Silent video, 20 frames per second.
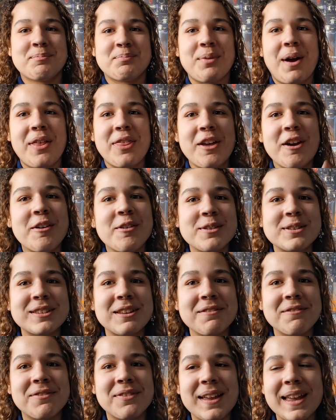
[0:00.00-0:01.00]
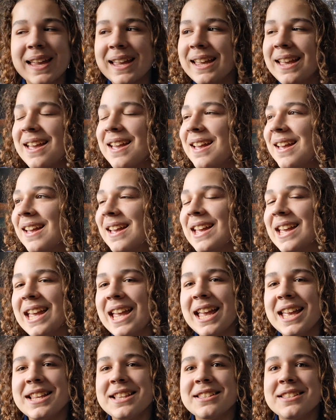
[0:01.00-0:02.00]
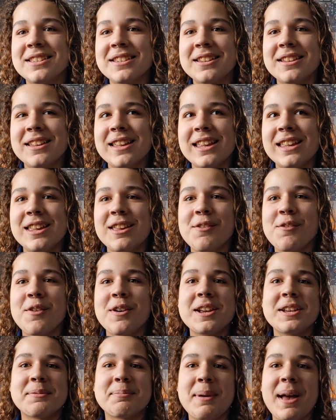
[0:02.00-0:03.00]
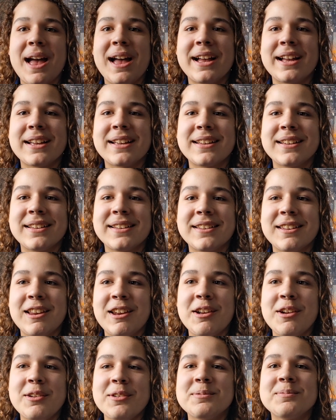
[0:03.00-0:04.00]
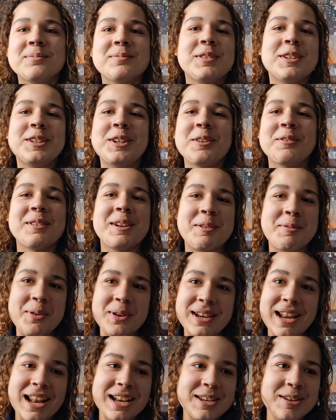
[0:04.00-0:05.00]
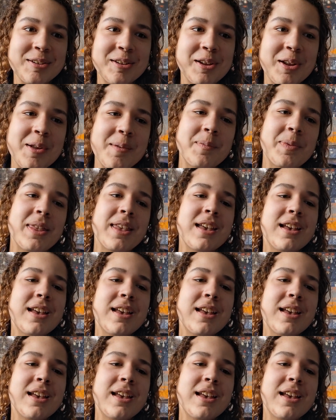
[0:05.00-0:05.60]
brother or something, you've got his bag, you don't really want that, do you?